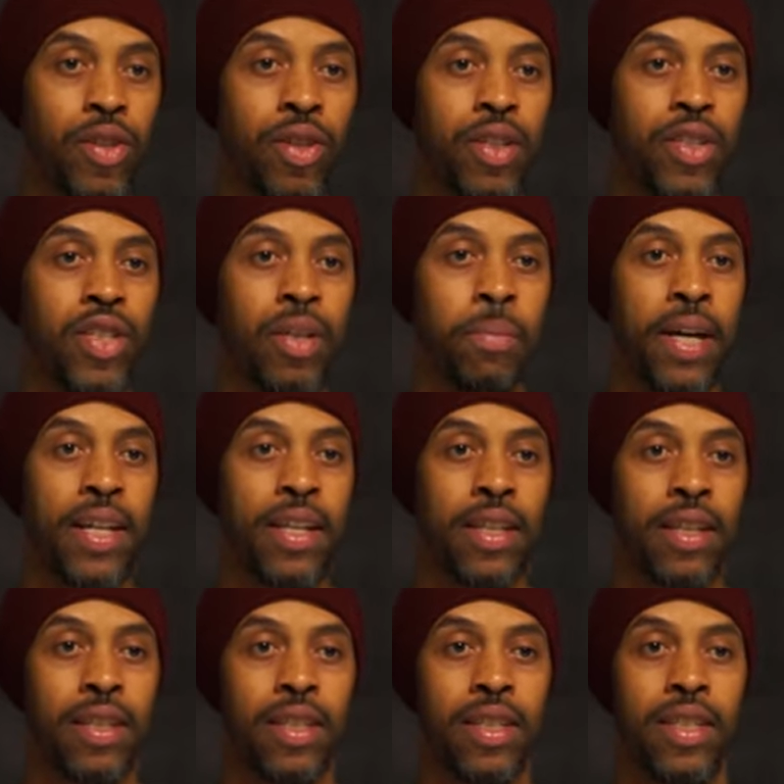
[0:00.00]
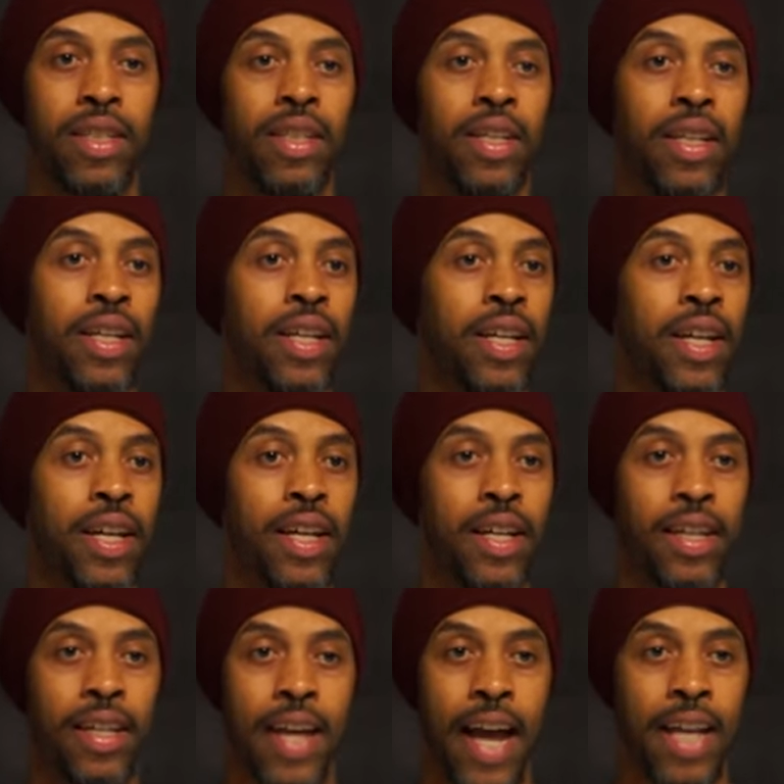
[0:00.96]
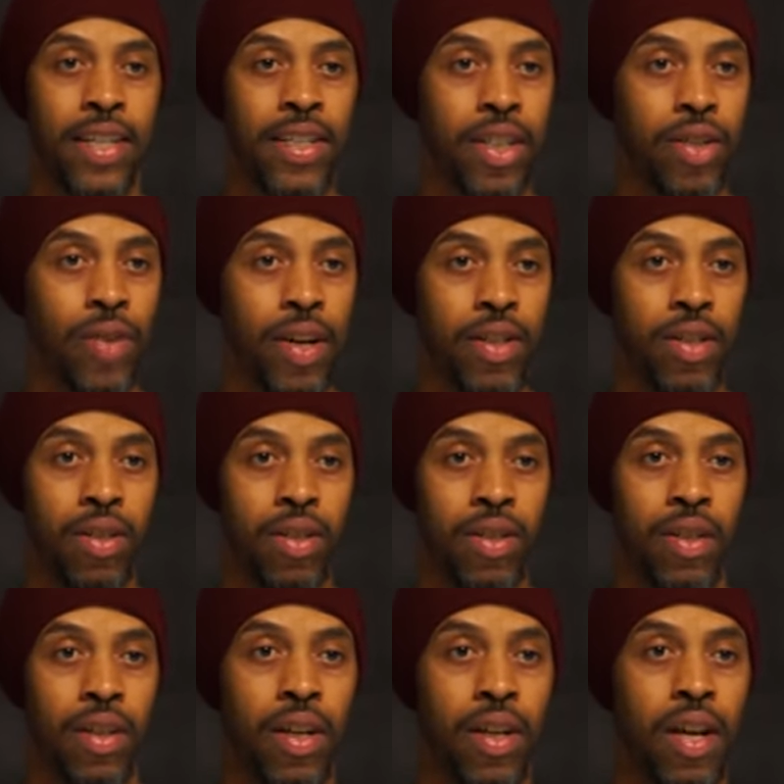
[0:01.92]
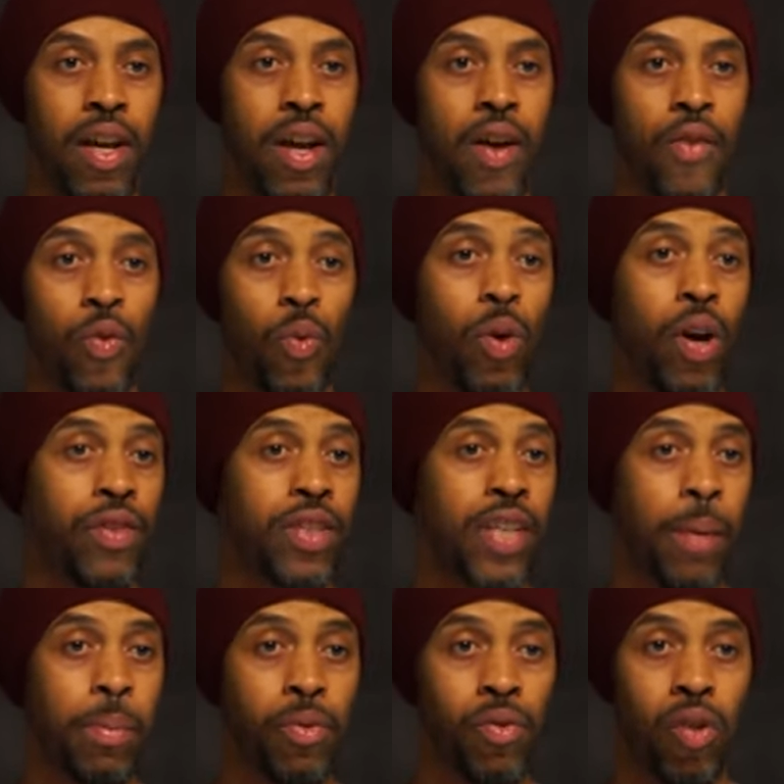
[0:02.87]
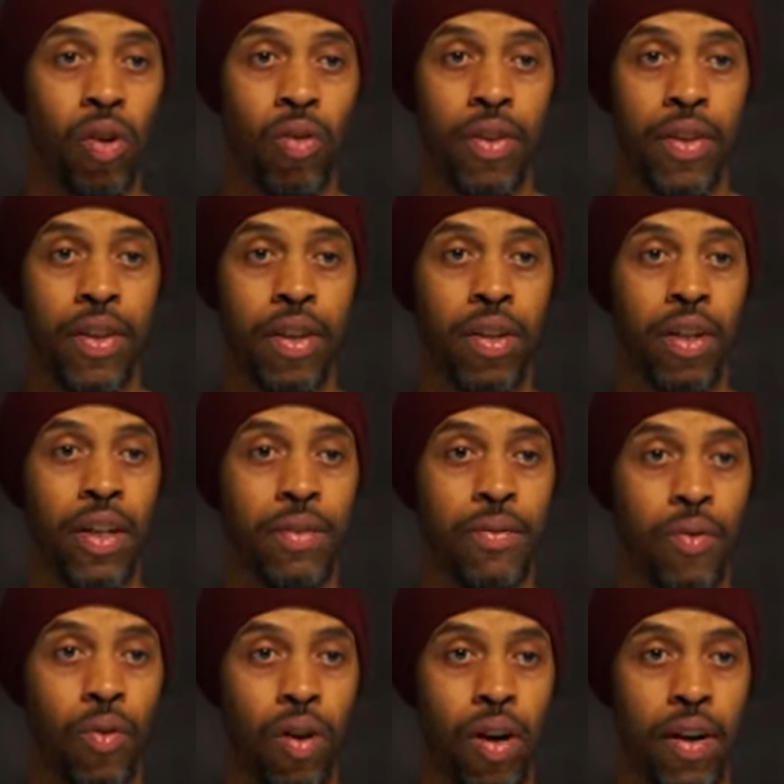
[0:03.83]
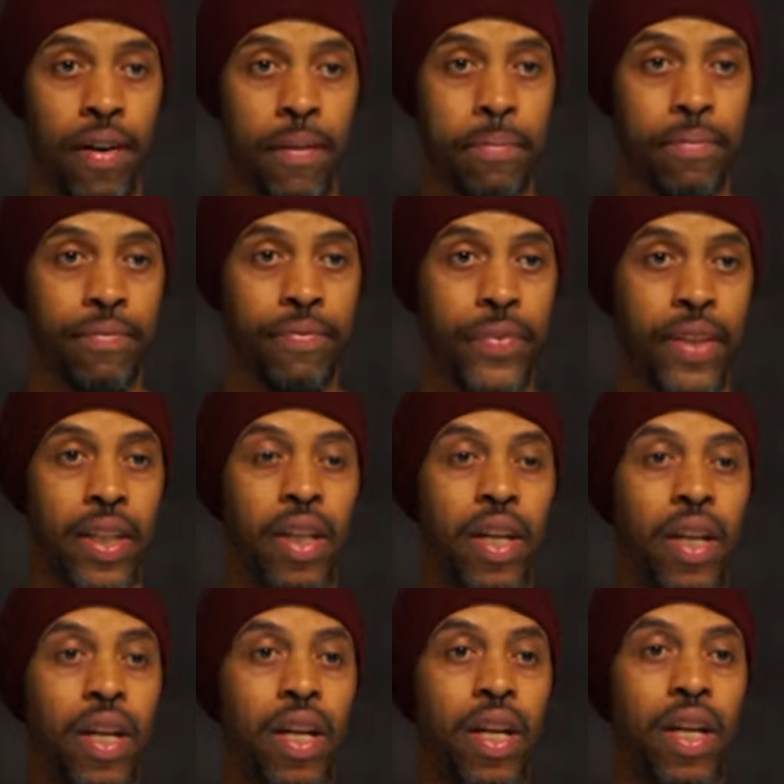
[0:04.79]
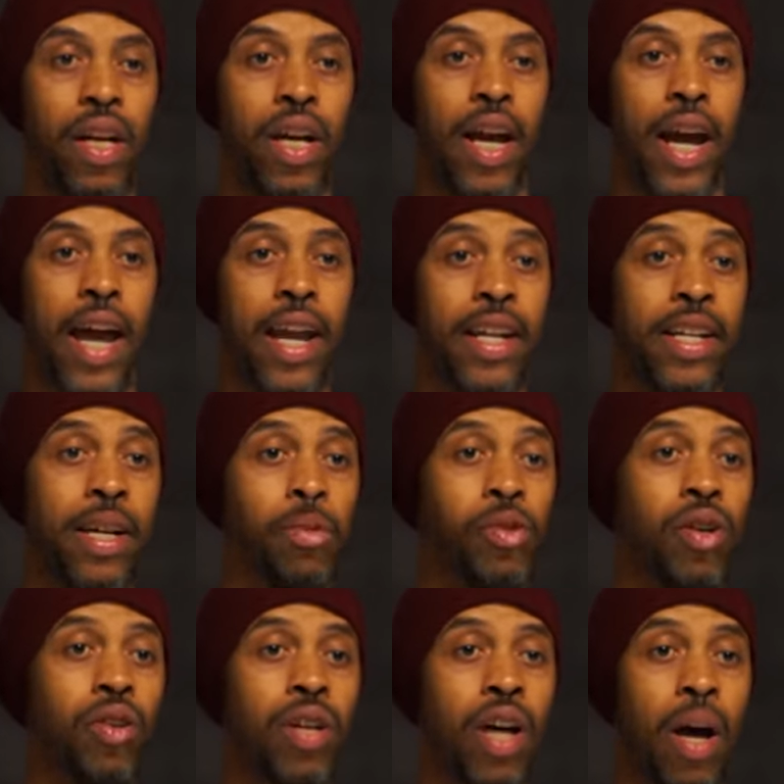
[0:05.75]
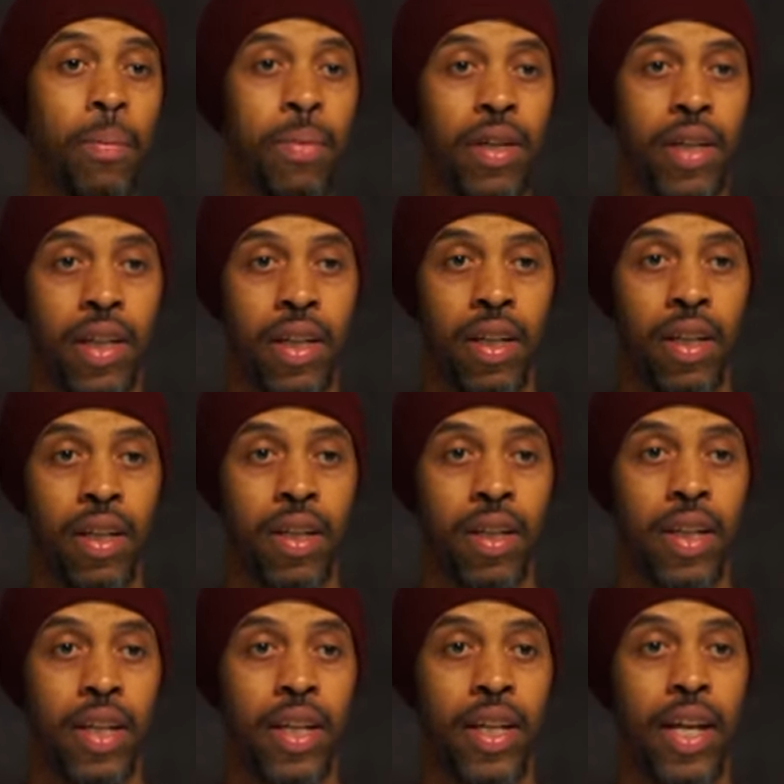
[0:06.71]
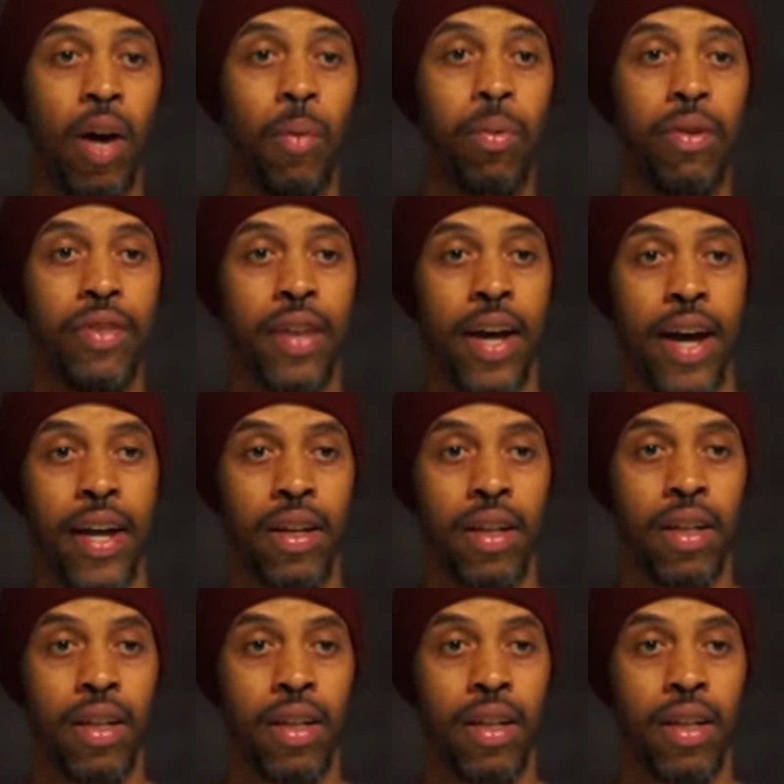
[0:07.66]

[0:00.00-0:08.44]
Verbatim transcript: you can submit to casting directors for whatever type of role that they're looking for. And a demo reel company can help with that.